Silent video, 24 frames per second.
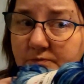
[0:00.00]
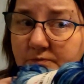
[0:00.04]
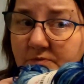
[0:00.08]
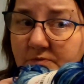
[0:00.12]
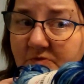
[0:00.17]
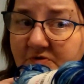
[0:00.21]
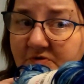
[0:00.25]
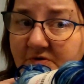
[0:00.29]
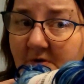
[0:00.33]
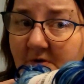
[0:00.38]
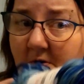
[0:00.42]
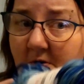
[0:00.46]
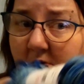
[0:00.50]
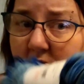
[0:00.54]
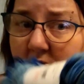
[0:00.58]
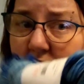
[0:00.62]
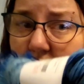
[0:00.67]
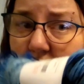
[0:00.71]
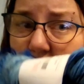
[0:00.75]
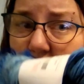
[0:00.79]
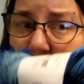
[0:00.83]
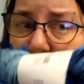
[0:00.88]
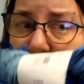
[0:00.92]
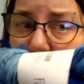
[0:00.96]
So,
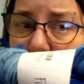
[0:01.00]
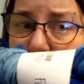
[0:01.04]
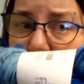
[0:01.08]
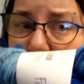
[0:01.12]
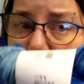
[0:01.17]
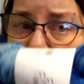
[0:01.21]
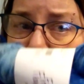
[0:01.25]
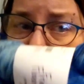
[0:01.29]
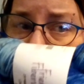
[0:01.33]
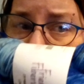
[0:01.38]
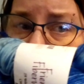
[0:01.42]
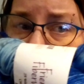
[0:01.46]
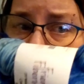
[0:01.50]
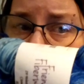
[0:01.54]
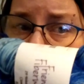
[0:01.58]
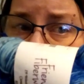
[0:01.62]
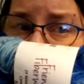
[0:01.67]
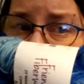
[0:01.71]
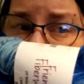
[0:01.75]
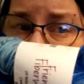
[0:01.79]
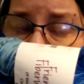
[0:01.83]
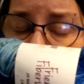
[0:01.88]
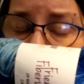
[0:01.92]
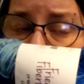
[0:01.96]
look
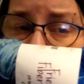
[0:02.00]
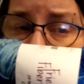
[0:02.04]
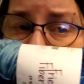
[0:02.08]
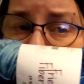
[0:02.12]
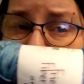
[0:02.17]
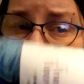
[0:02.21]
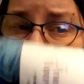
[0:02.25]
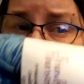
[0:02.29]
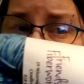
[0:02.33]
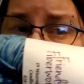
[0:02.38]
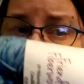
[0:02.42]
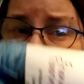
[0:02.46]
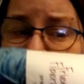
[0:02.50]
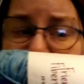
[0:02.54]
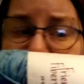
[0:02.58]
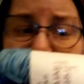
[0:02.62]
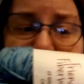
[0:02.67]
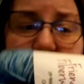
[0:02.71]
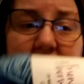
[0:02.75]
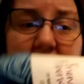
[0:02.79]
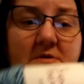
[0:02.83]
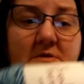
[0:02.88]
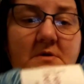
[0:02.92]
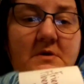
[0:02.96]
at the
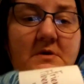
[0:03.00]
gorgeousness.